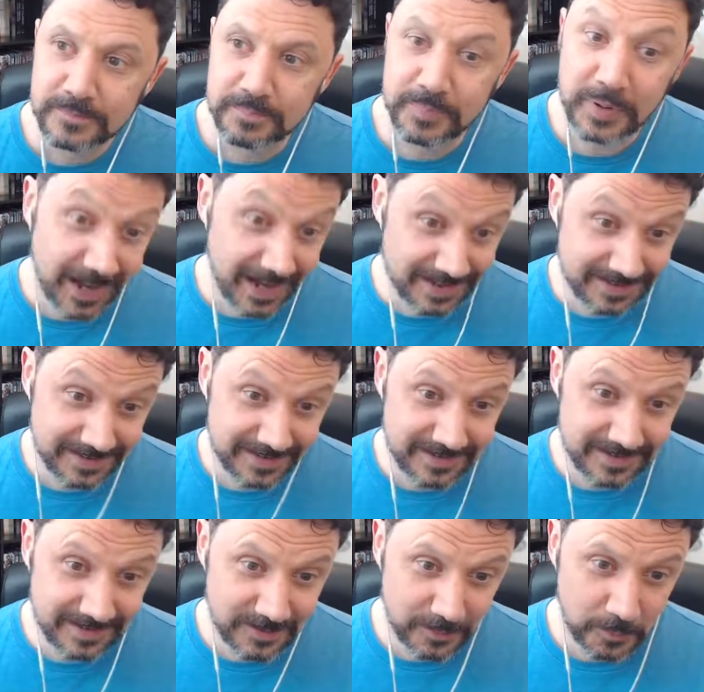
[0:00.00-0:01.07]
But
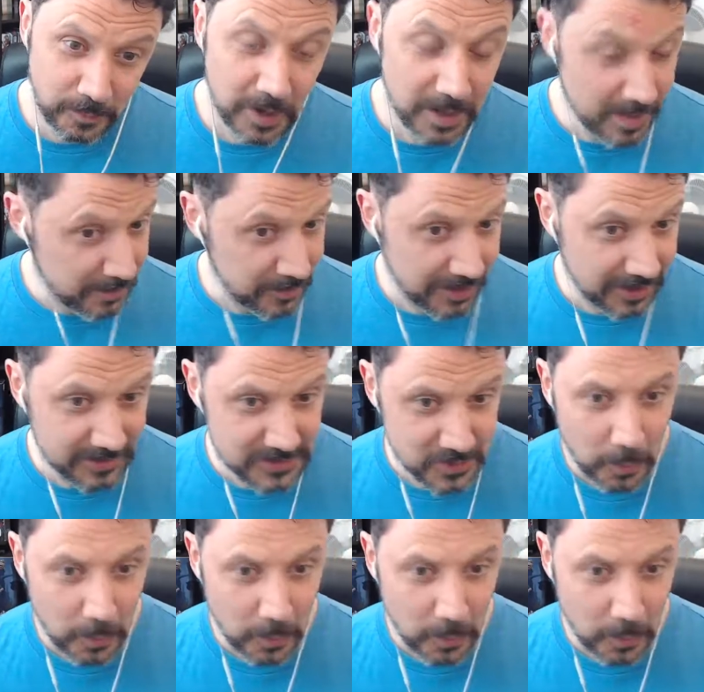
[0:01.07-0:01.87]
one of my players